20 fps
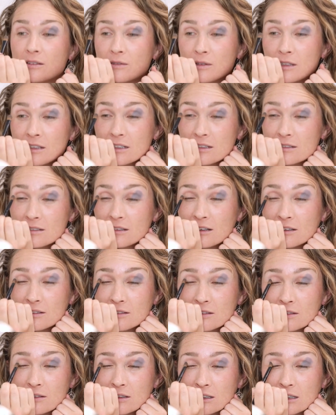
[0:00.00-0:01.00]
it really is
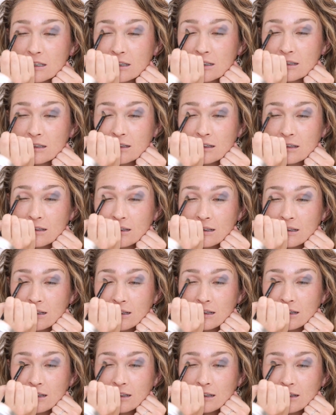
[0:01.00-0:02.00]
concentrated.
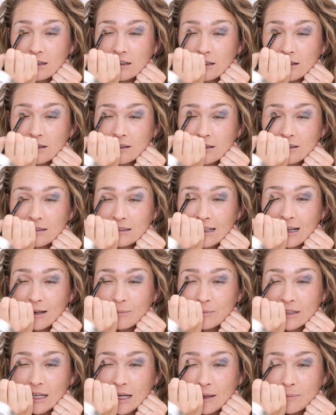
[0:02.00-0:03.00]

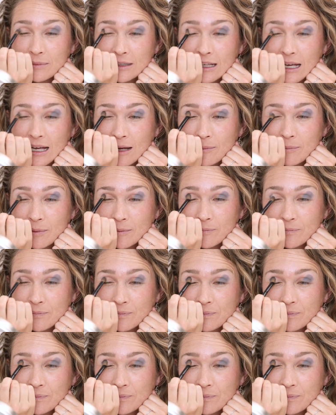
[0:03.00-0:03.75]
Tap, tap, tap.